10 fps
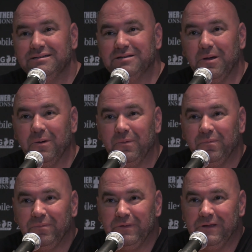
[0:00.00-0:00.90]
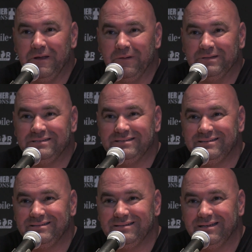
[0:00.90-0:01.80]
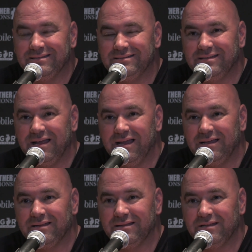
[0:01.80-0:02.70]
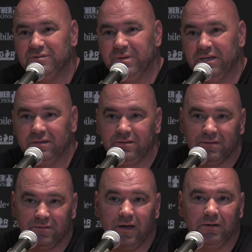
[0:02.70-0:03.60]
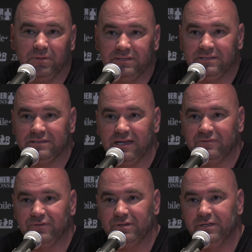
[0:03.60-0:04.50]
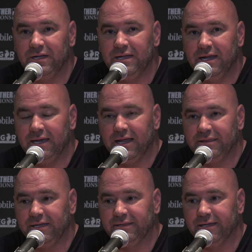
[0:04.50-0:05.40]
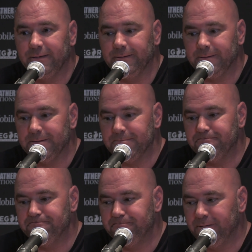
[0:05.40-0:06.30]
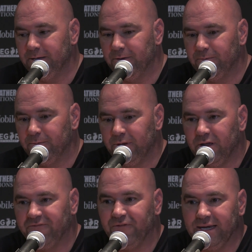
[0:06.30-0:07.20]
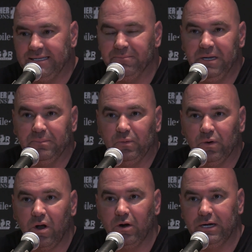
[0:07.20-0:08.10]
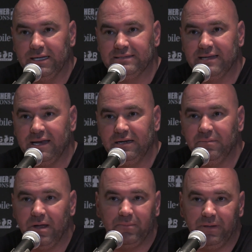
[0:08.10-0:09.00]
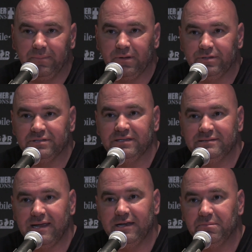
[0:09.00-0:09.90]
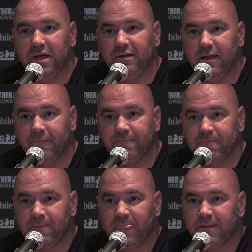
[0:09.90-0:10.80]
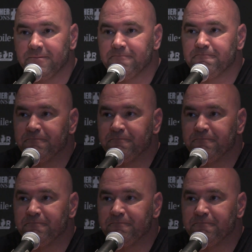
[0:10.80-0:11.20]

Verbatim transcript: So, you know, it's, it's, uh, it's been incredibly successful. And, and I think that, um, you know, a fight that people were already excited about, people are just insane about now. Fine, I just going